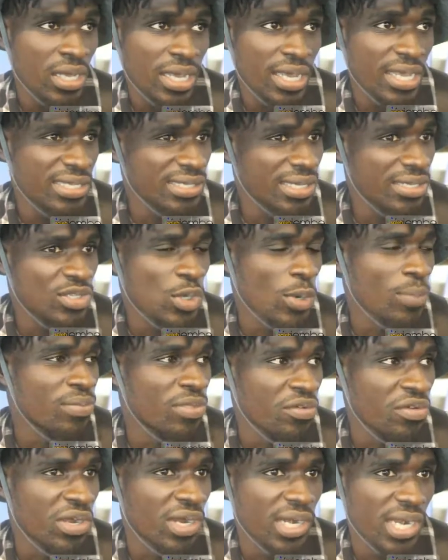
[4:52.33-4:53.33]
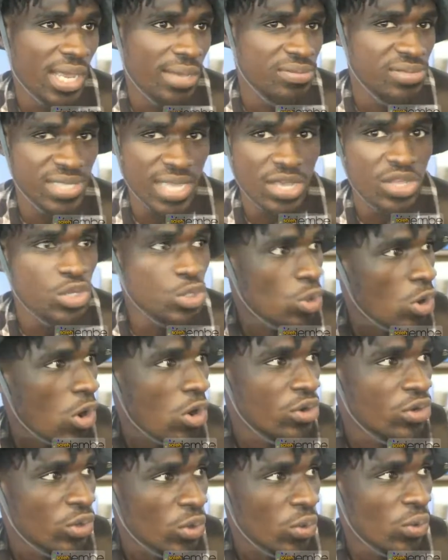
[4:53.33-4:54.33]
is the top 3 clubs that you
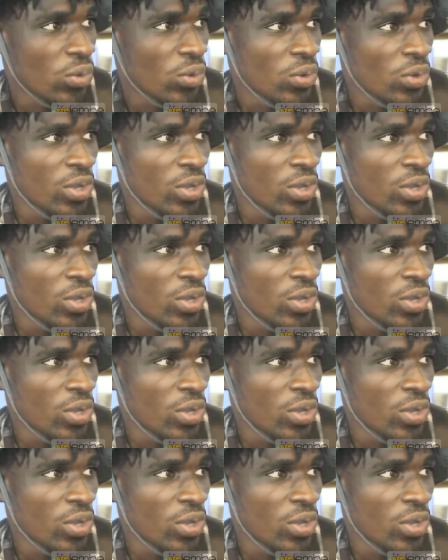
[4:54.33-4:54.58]
all know.